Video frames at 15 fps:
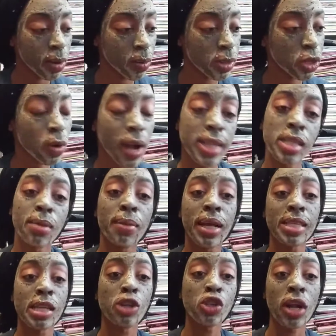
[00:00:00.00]
was crazy
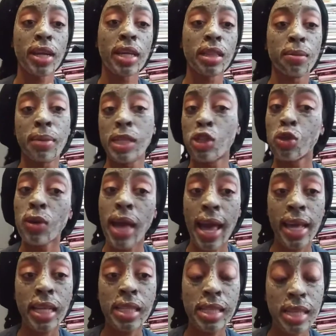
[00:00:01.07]
because I was trying to get the
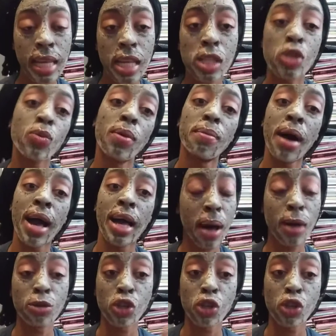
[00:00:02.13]
B2K tickets I